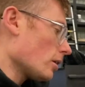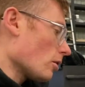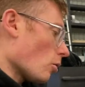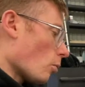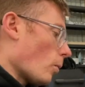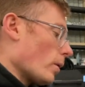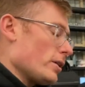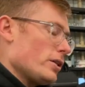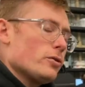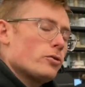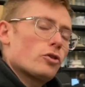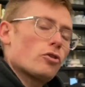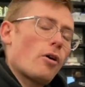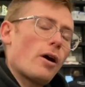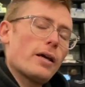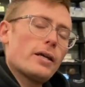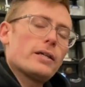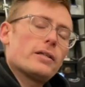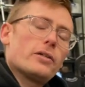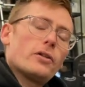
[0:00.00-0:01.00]
When you try
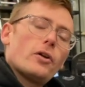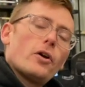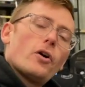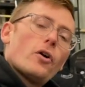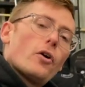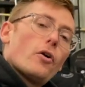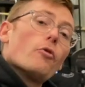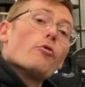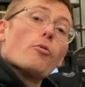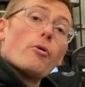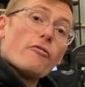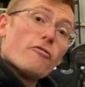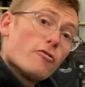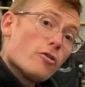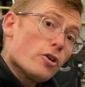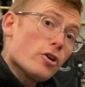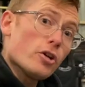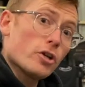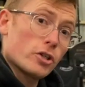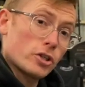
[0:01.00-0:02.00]
and
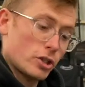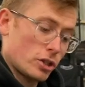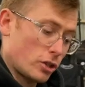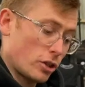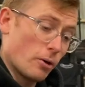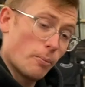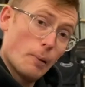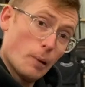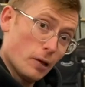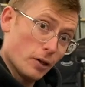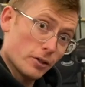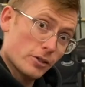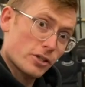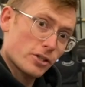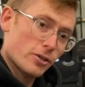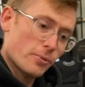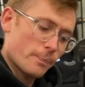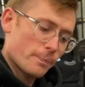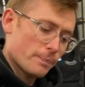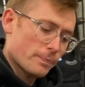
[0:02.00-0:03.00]
reverse the bolt,
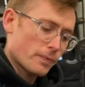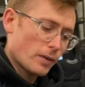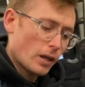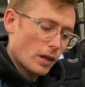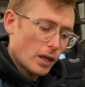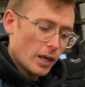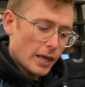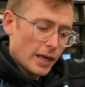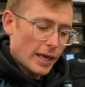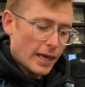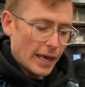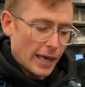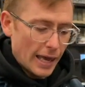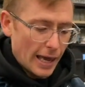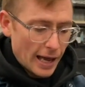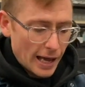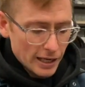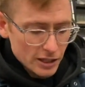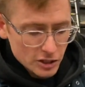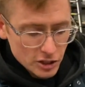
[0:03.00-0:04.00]
it
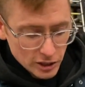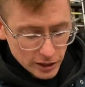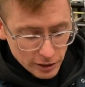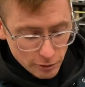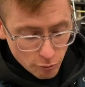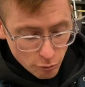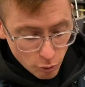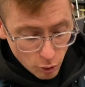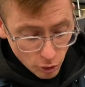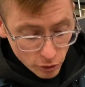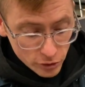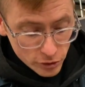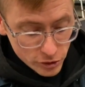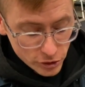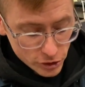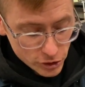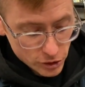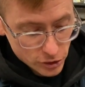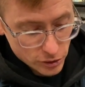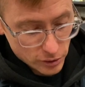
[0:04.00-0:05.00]
actually
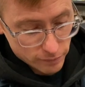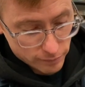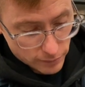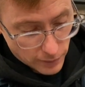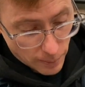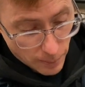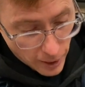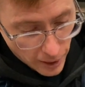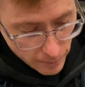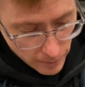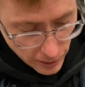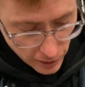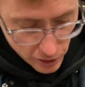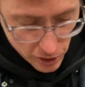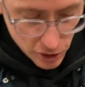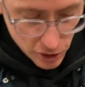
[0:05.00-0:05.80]
runs, I might be able to